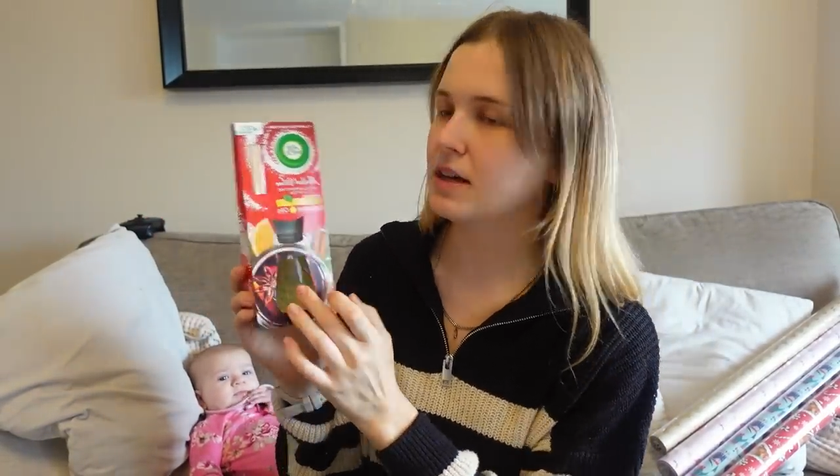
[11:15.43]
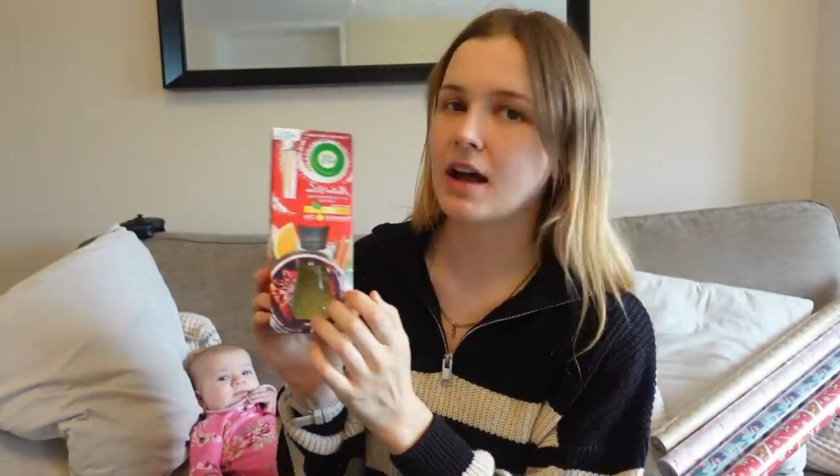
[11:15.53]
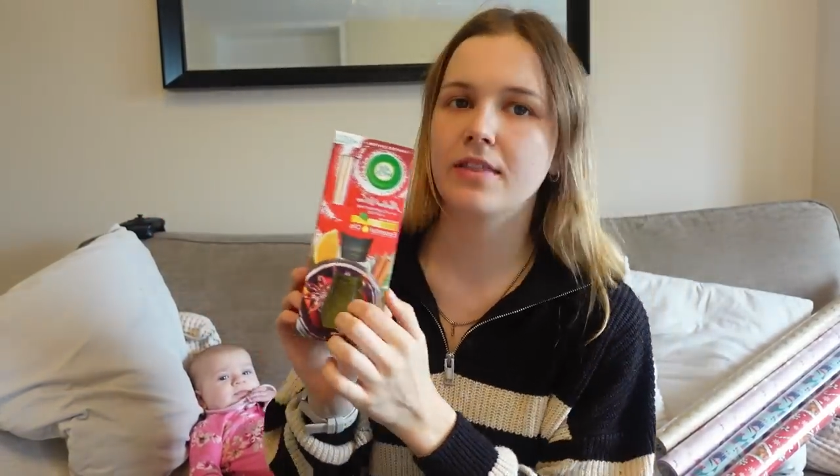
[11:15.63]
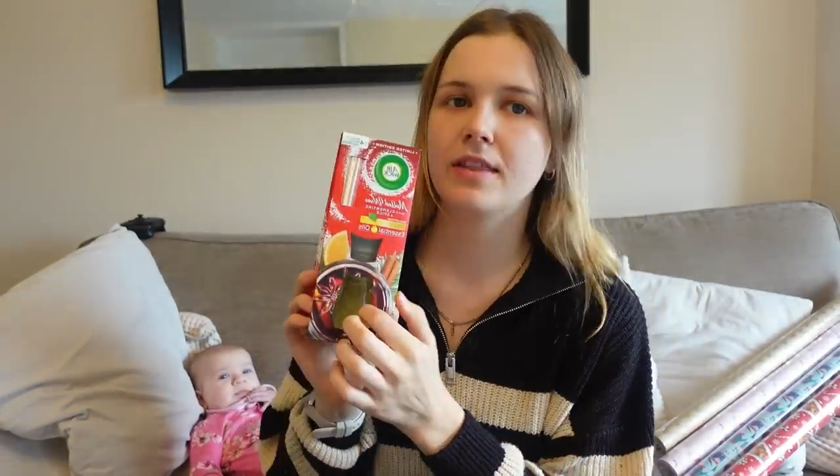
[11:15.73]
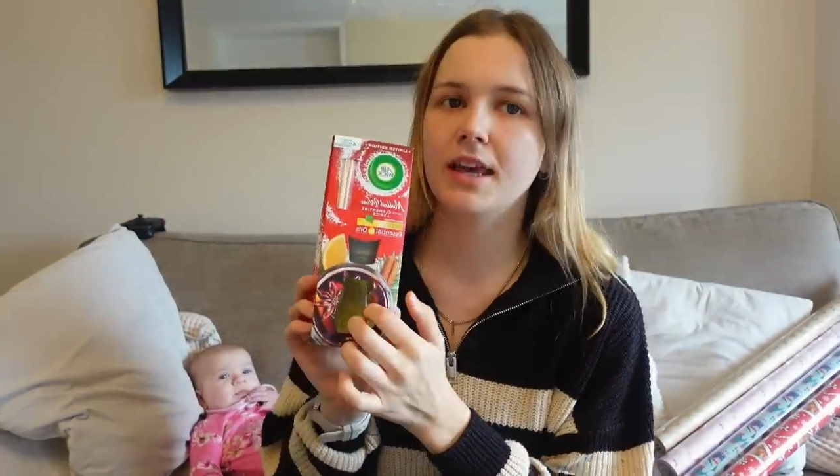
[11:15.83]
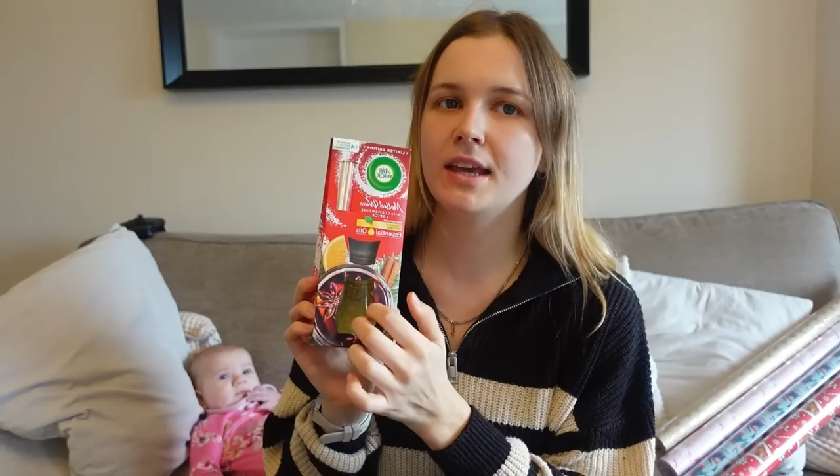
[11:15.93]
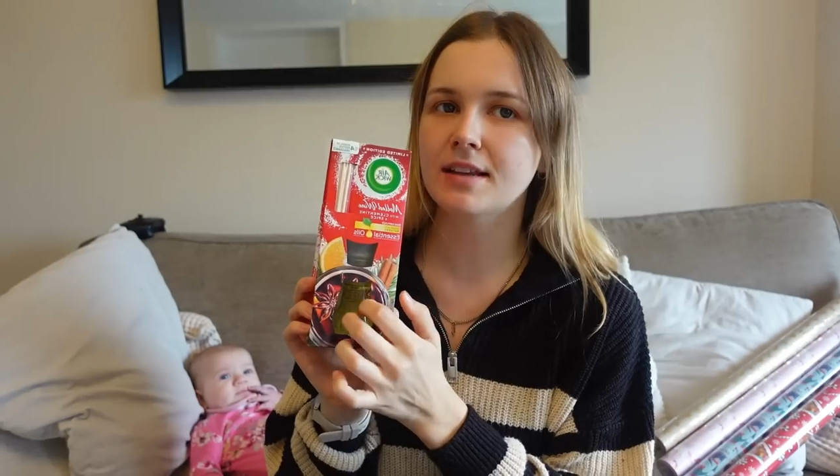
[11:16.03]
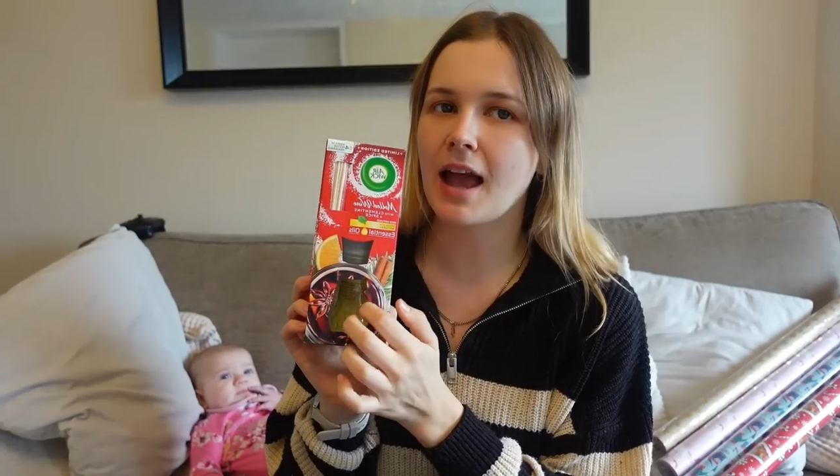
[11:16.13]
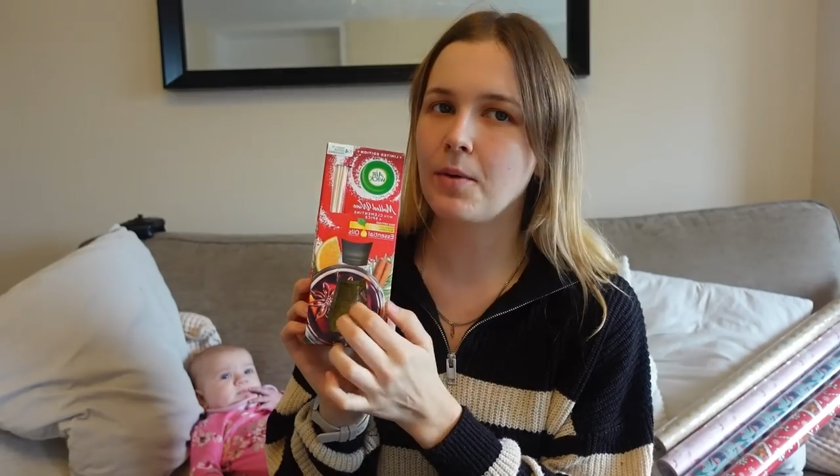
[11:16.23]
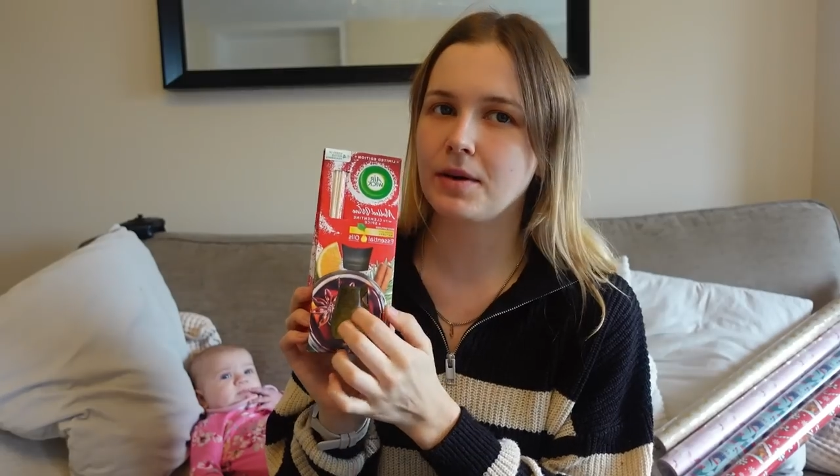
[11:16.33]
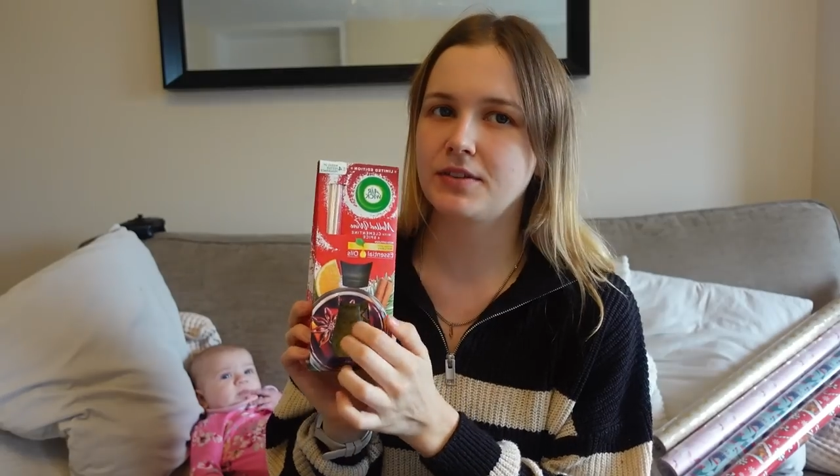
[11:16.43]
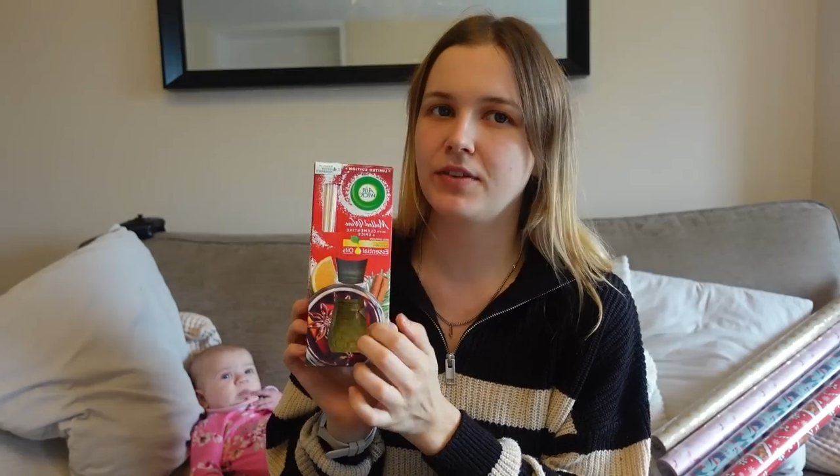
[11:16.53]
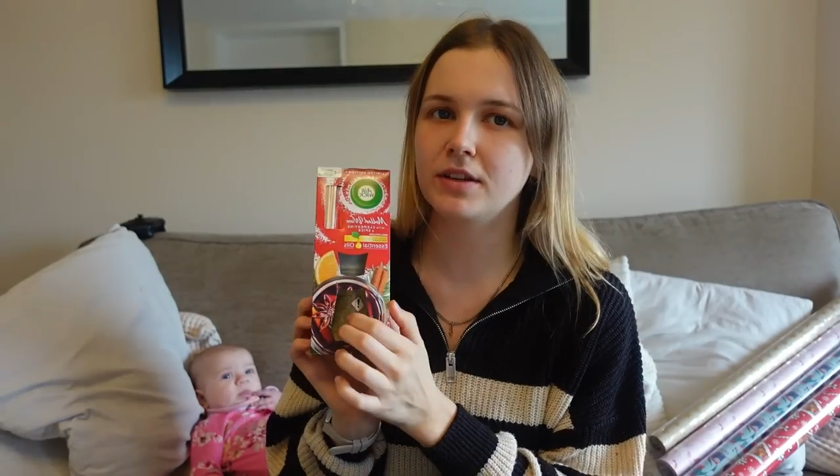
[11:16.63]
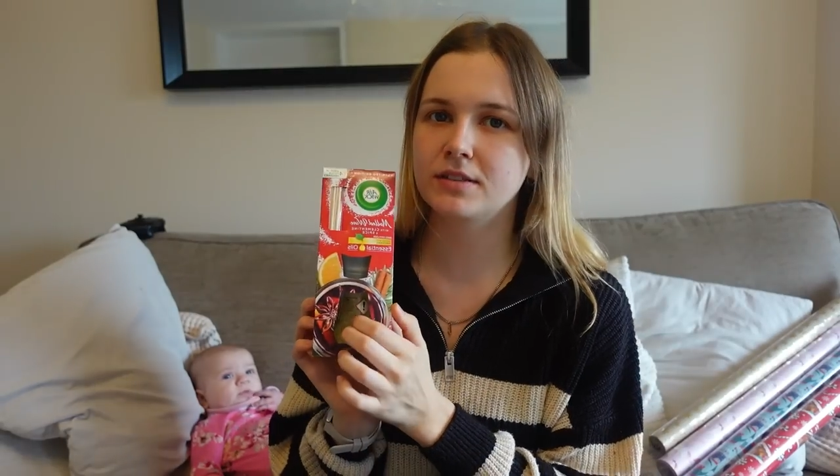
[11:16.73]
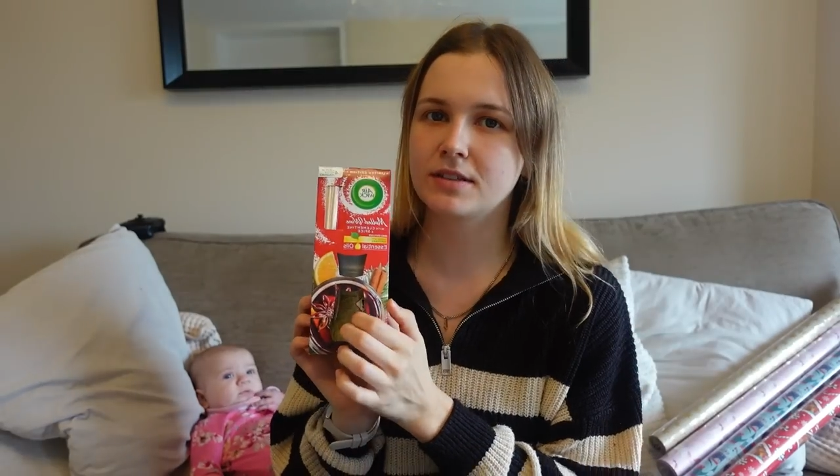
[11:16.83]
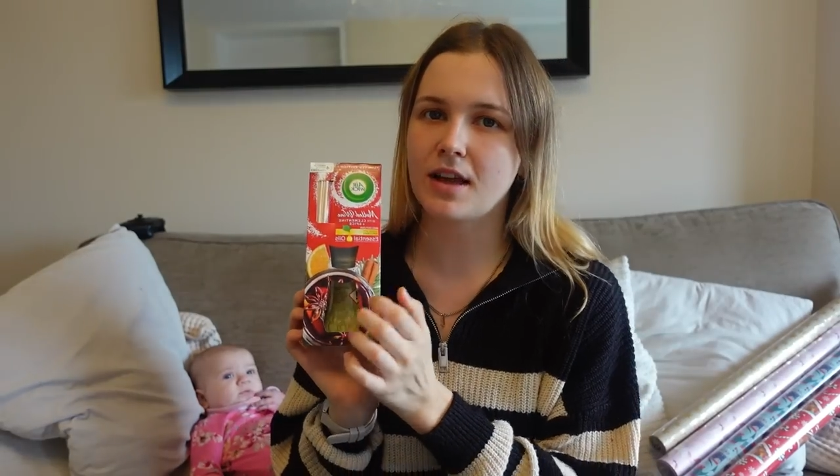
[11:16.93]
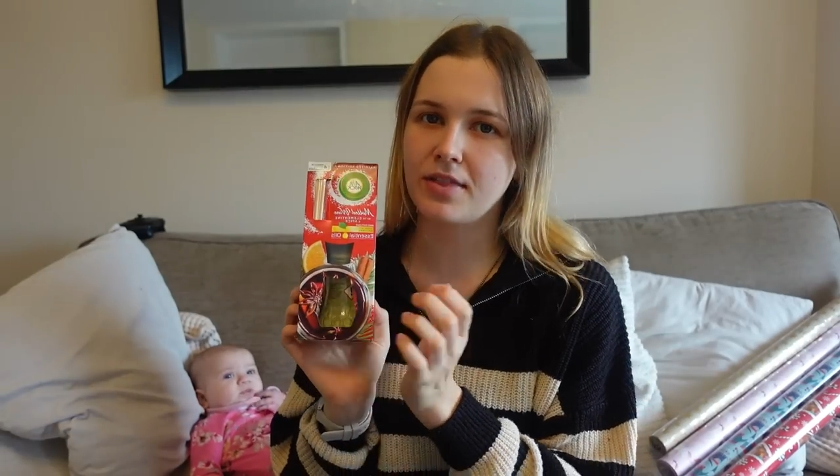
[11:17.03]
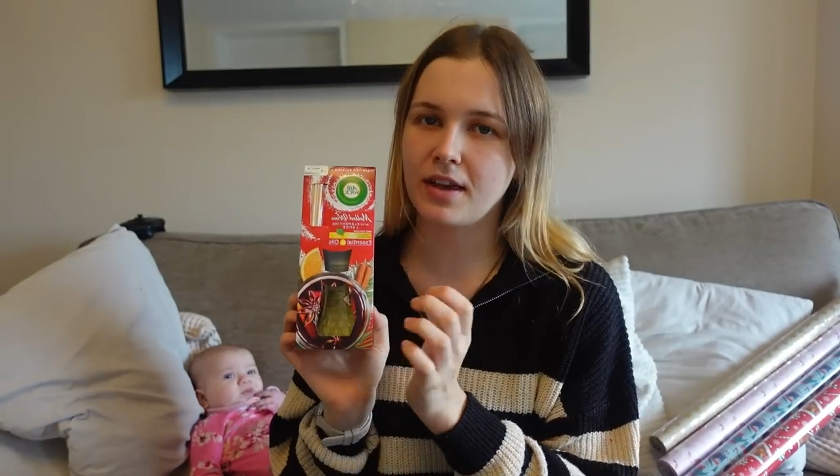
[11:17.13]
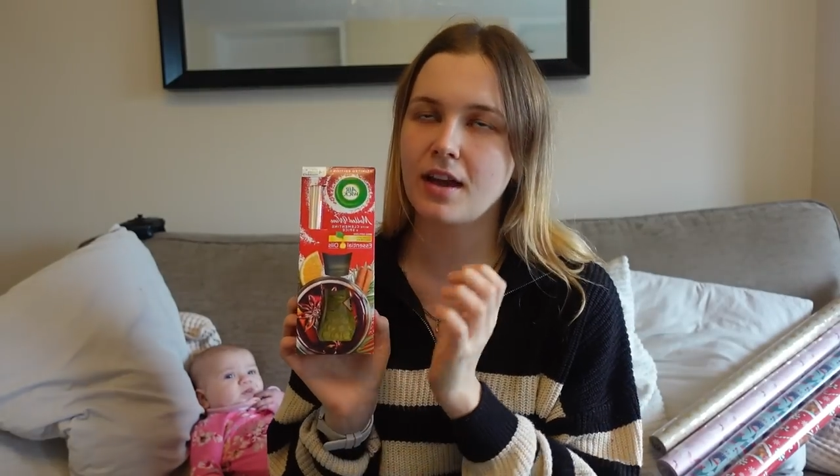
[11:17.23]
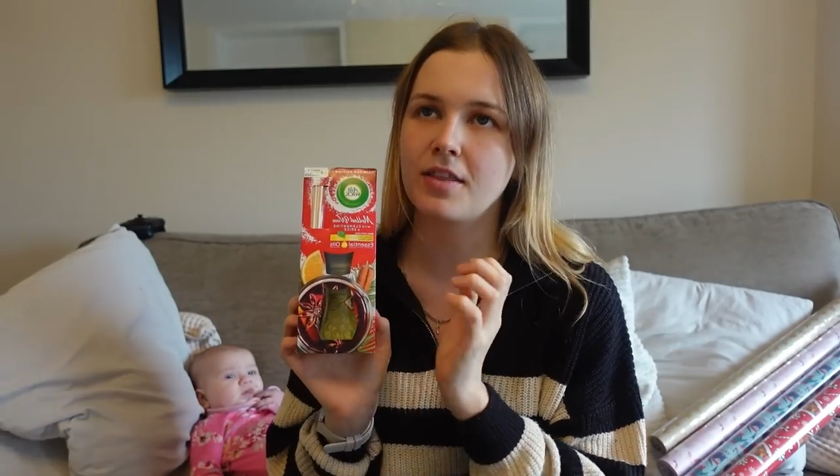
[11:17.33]
and these Airwick diffusers I
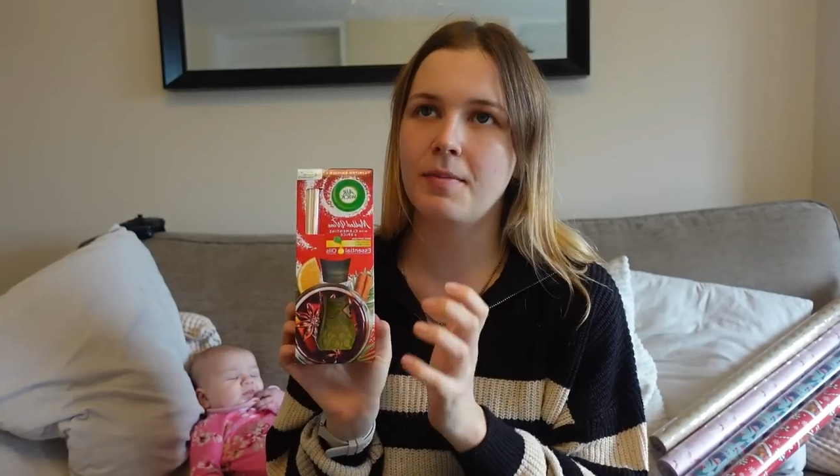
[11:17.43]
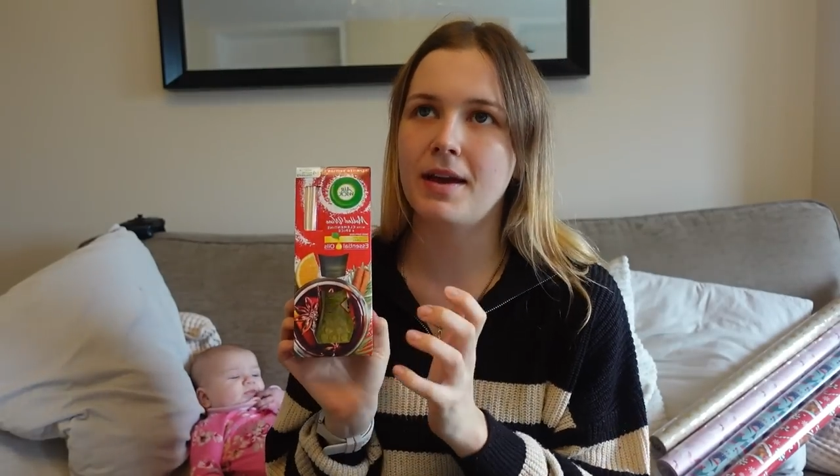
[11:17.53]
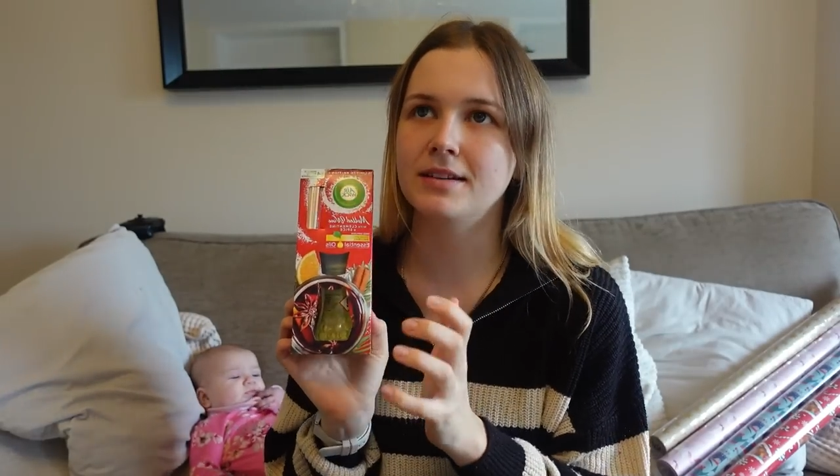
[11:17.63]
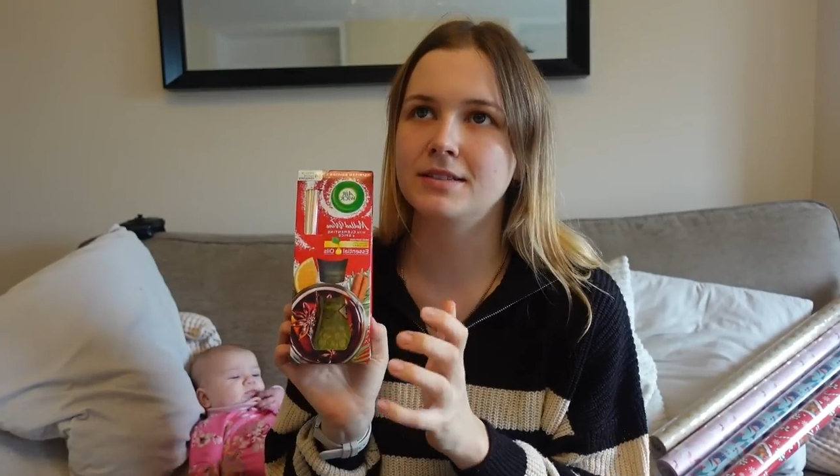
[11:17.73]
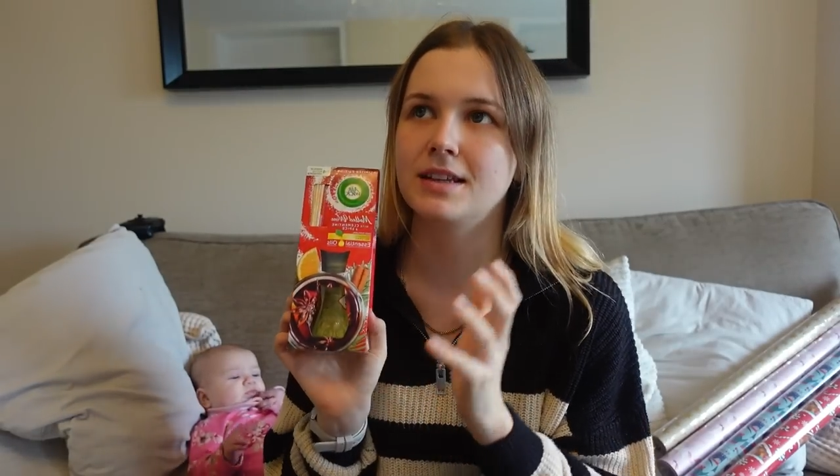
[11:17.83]
think are the best.